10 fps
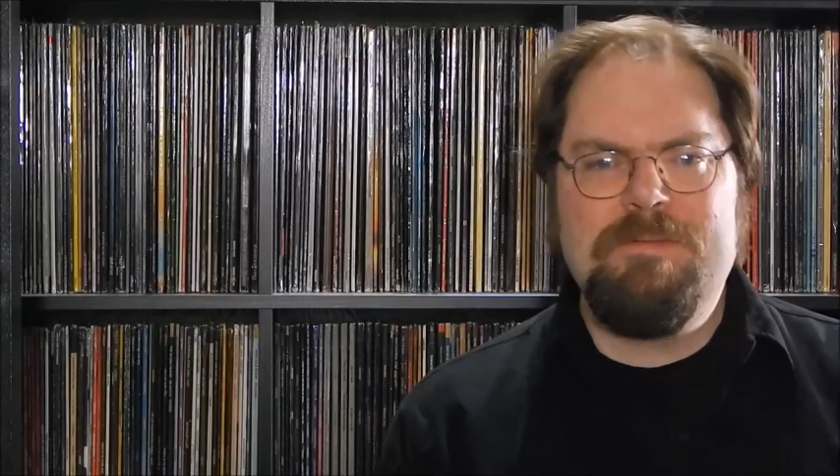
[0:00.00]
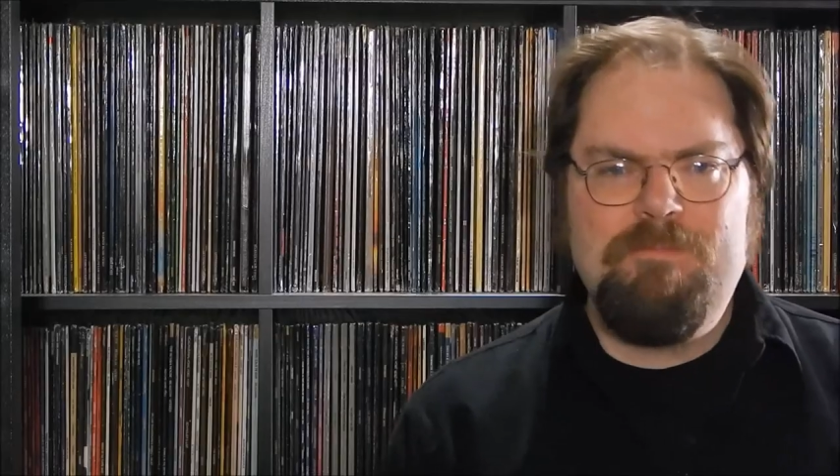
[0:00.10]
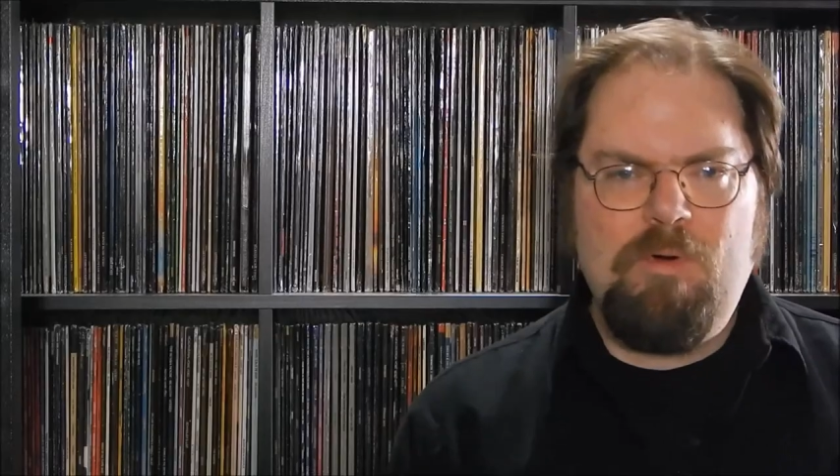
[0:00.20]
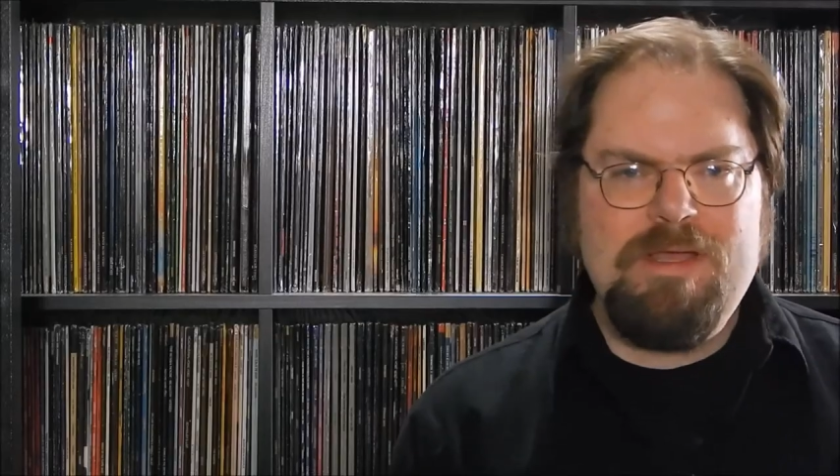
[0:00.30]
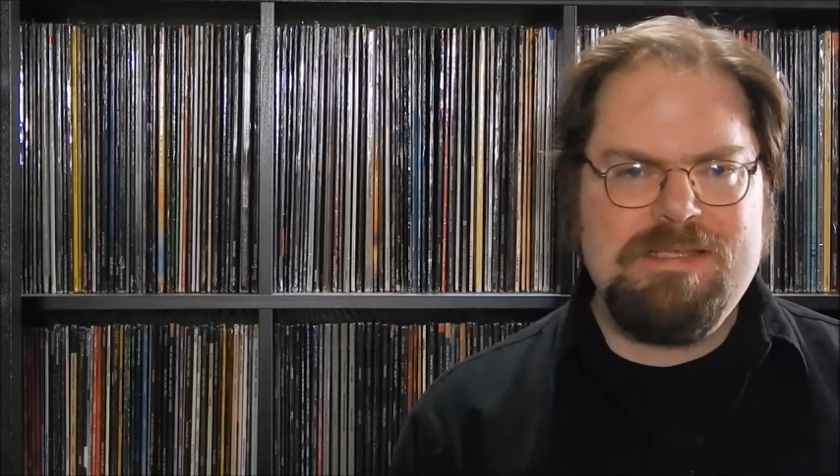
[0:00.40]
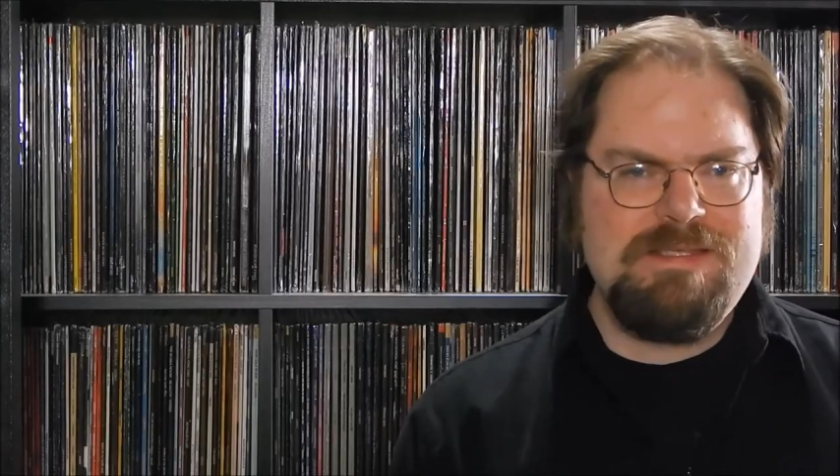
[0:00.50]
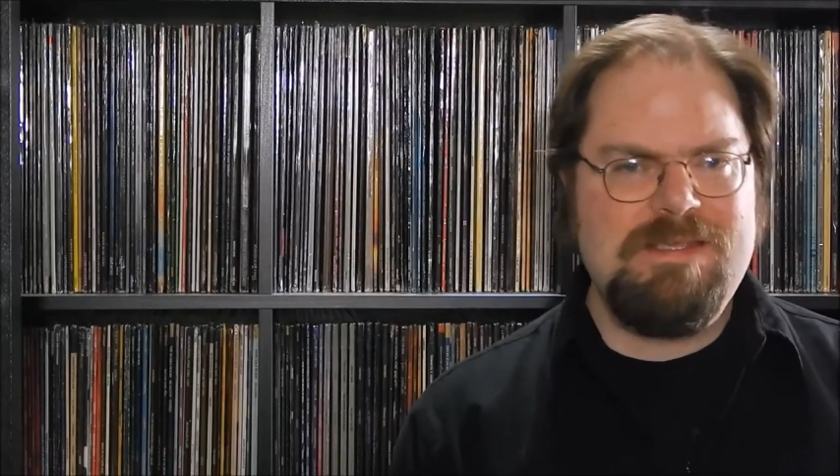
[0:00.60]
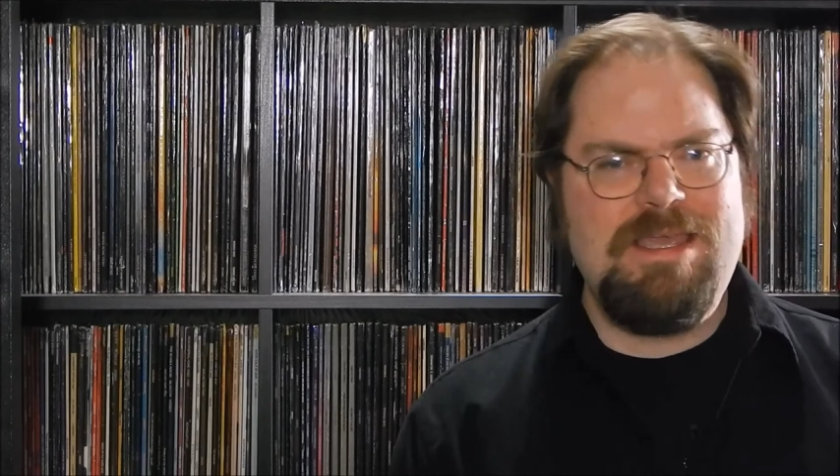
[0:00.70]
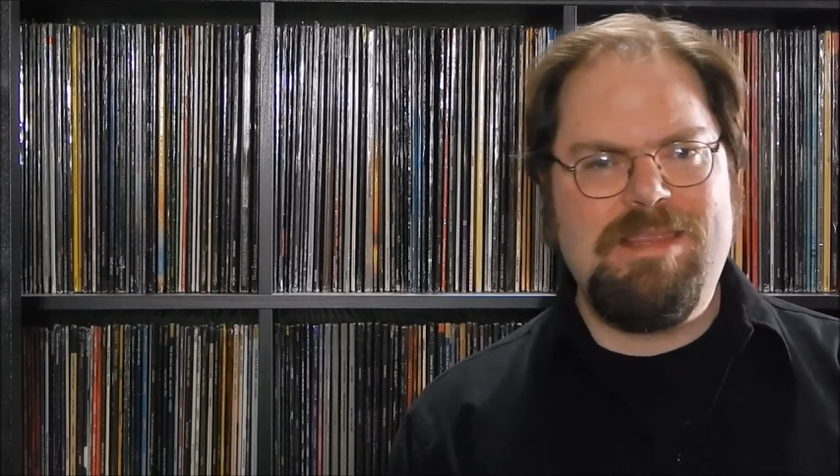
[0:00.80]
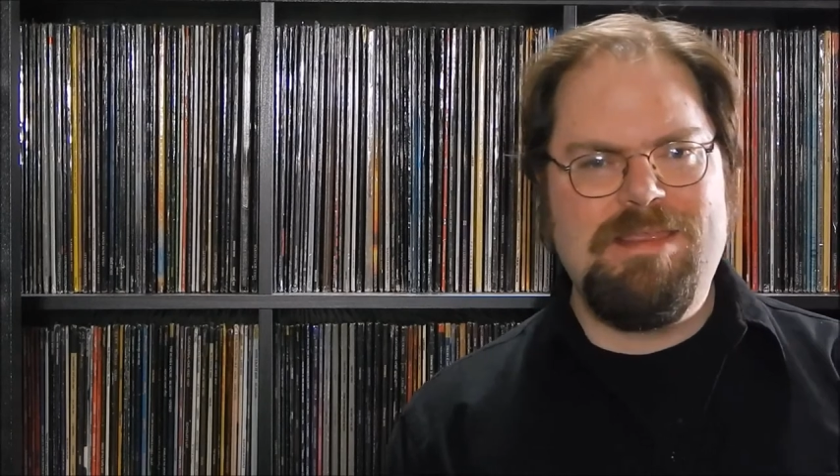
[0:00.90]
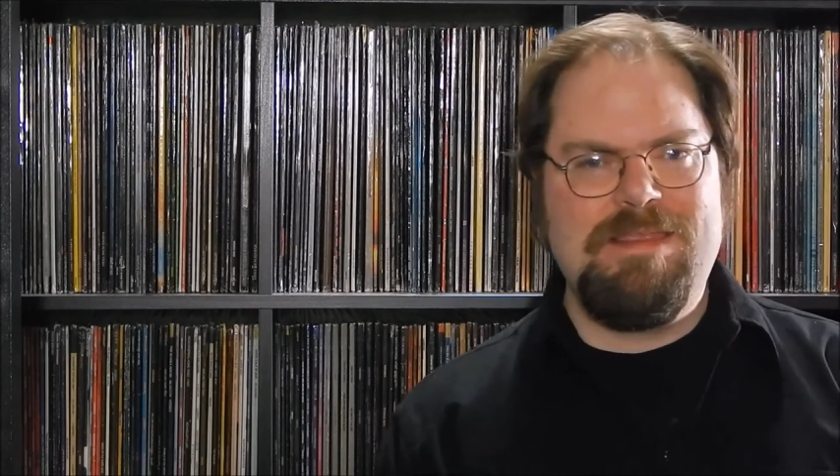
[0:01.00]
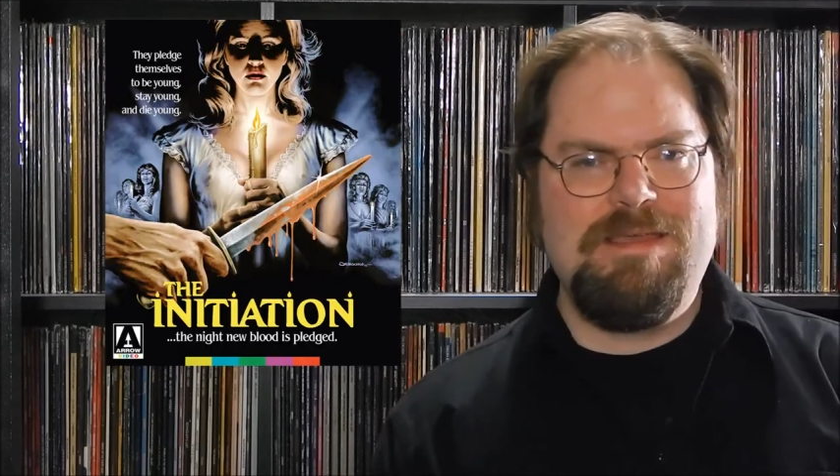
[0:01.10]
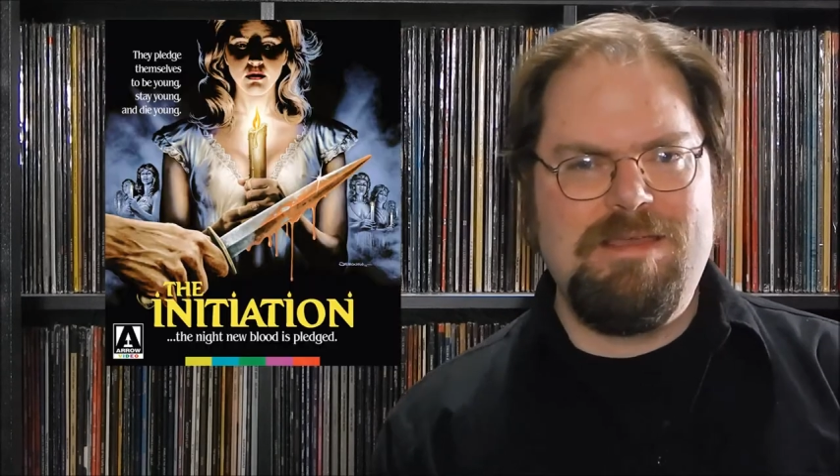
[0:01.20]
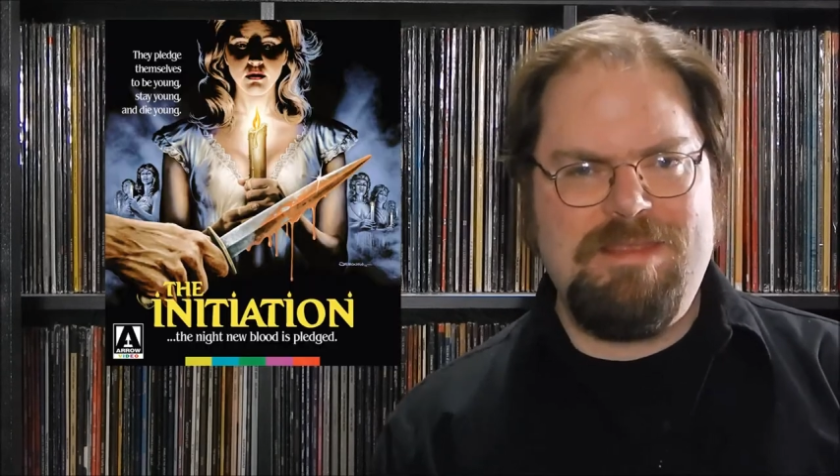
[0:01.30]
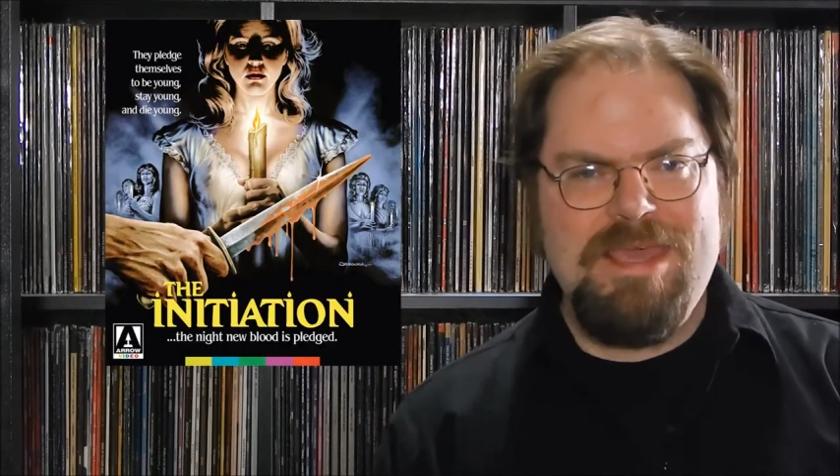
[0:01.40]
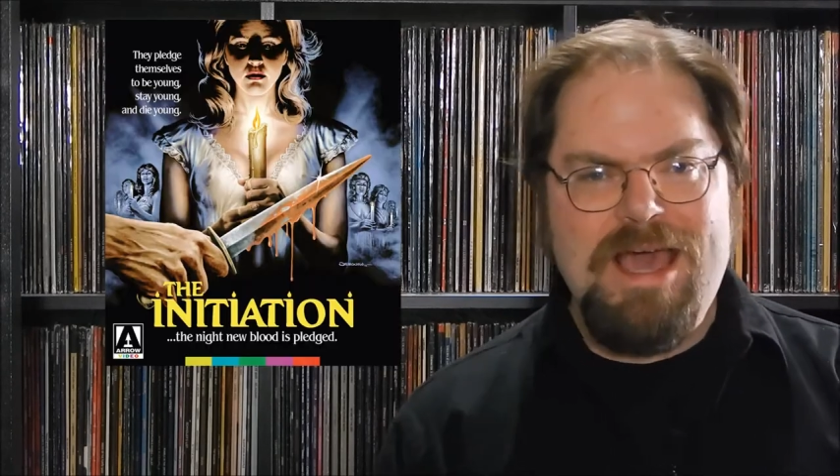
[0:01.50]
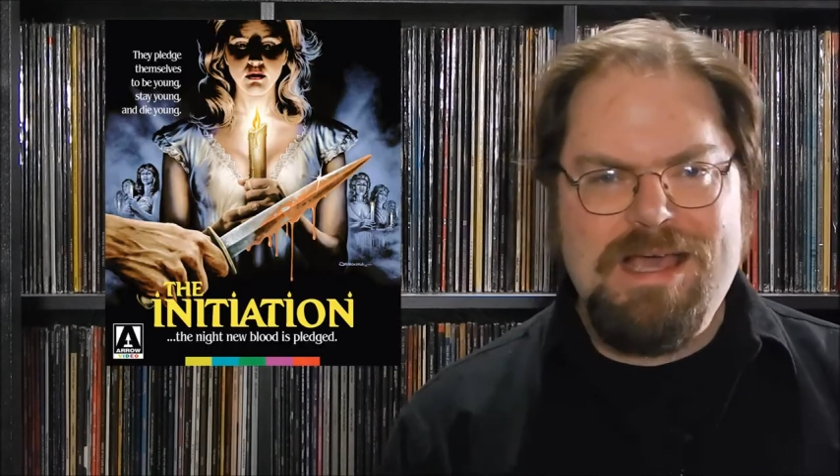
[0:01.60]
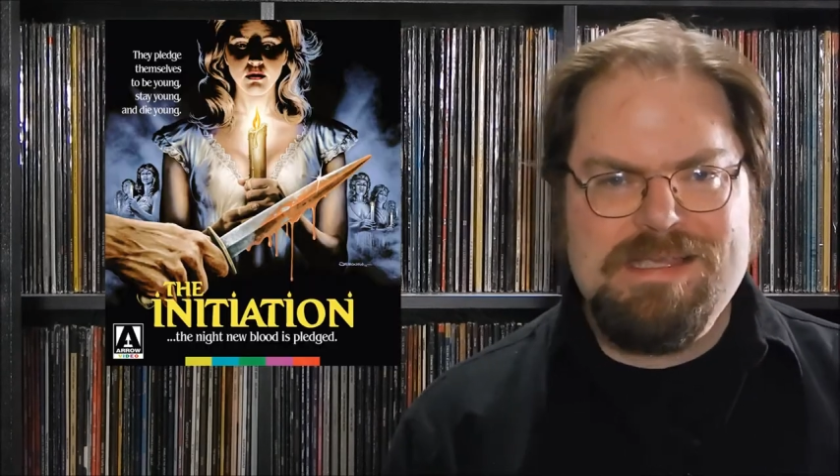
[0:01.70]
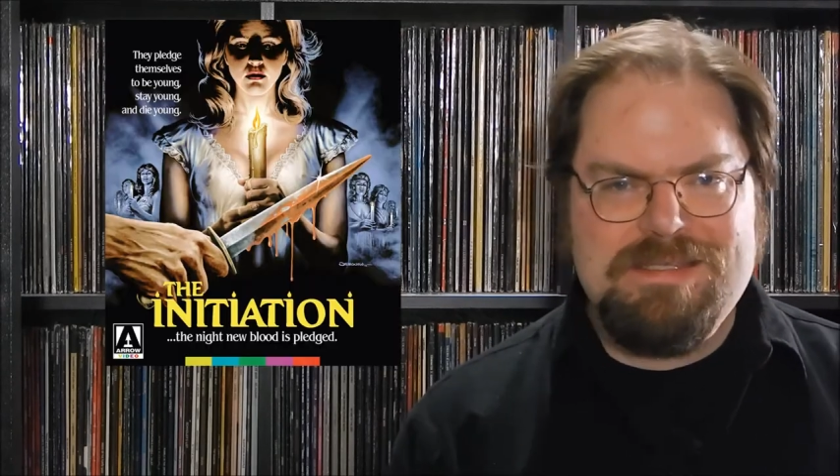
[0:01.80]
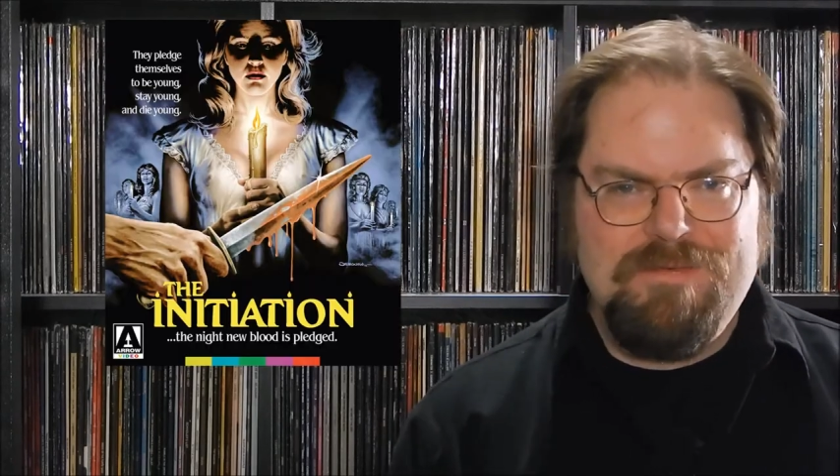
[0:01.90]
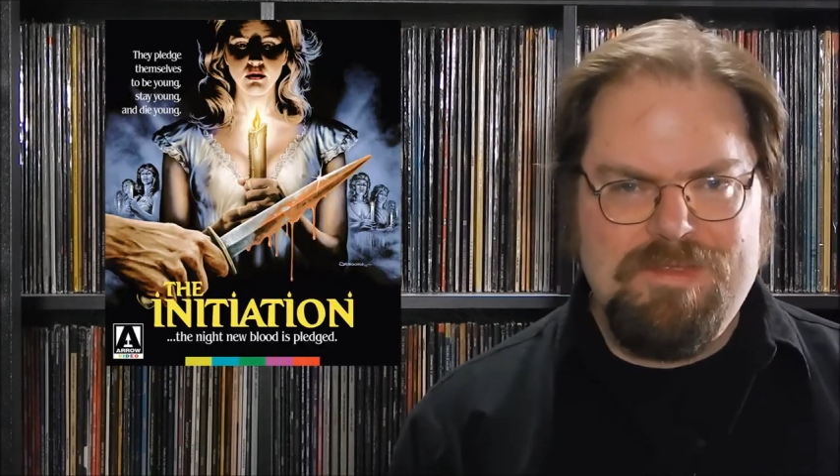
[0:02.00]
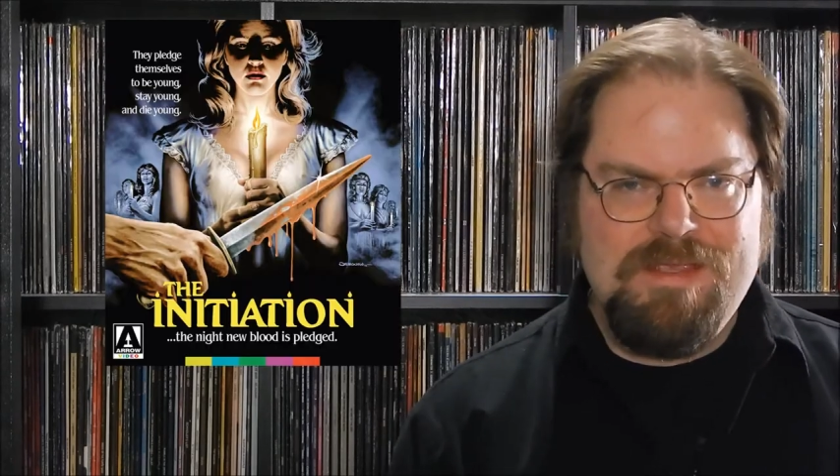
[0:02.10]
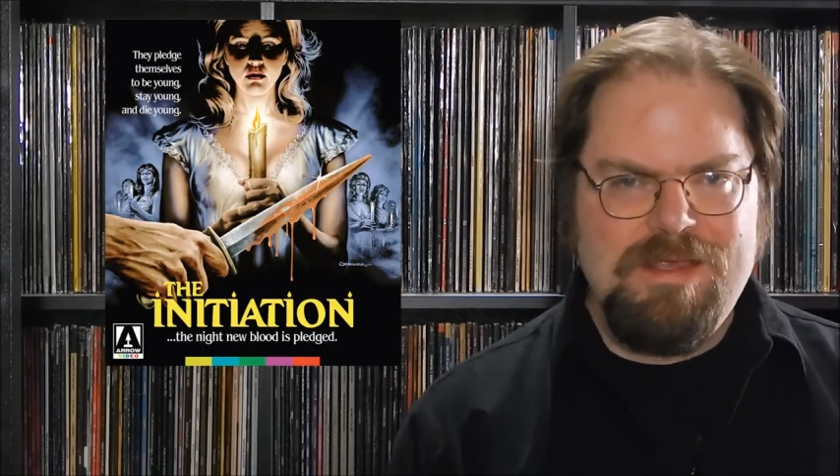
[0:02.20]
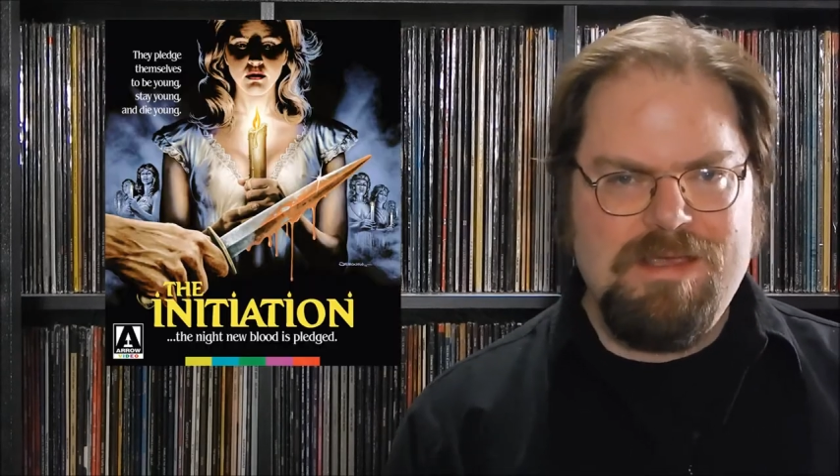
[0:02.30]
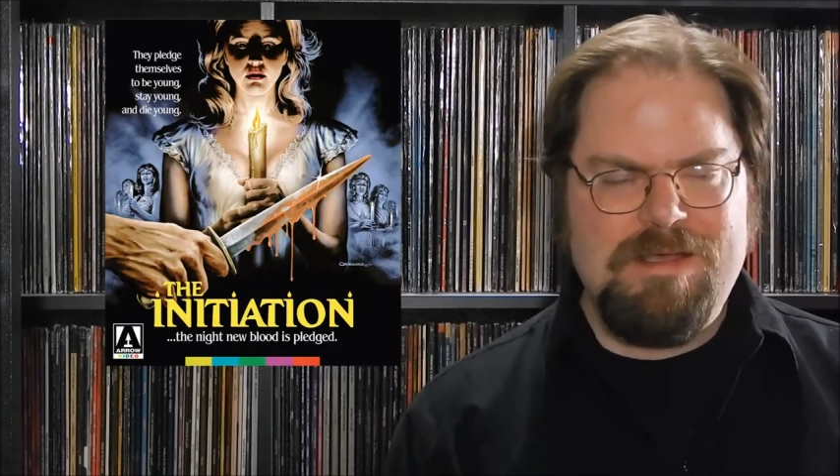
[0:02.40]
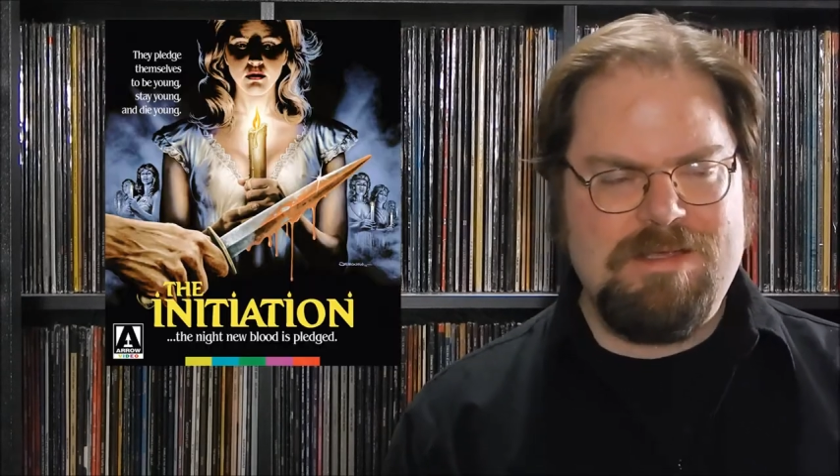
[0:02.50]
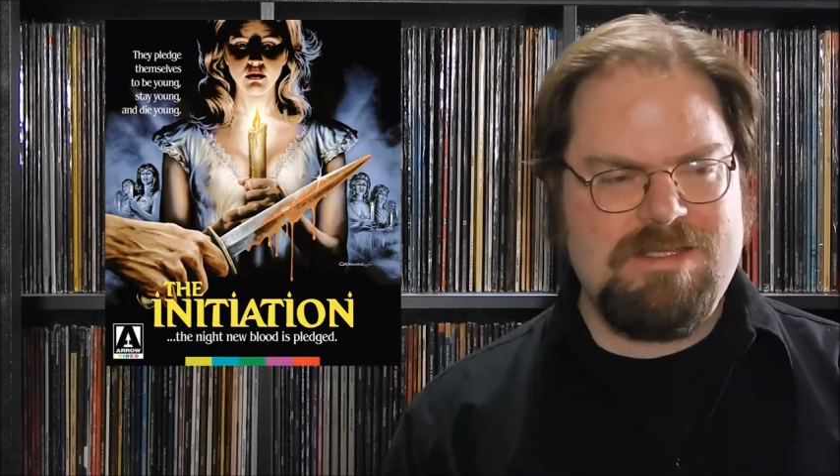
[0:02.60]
some points in the eyes of the